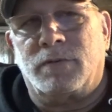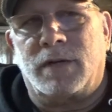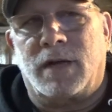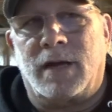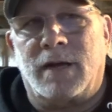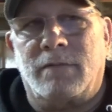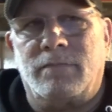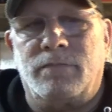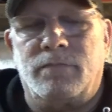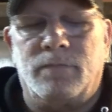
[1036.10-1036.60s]

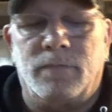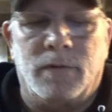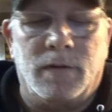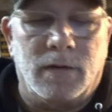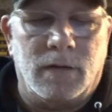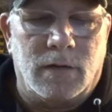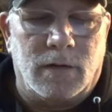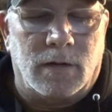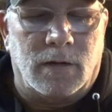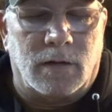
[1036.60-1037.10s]
I
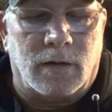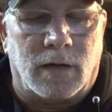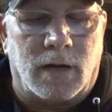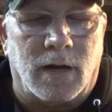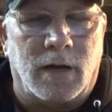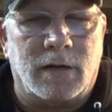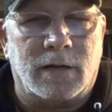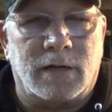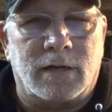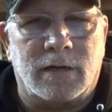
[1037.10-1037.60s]

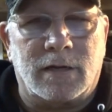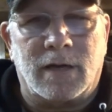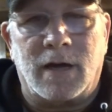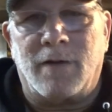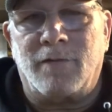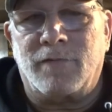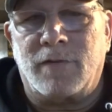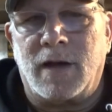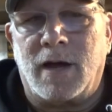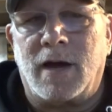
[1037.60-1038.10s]
can
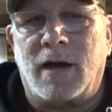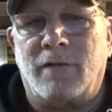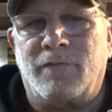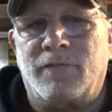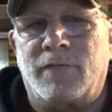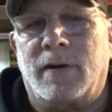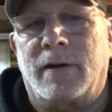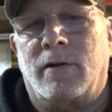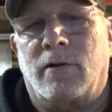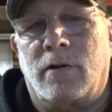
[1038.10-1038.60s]
got
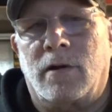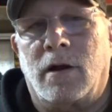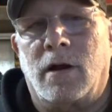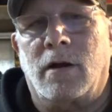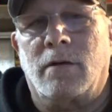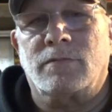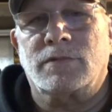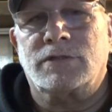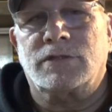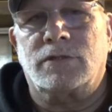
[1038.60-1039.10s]

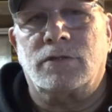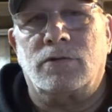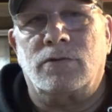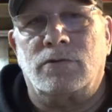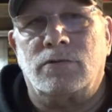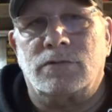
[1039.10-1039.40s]
firearms too.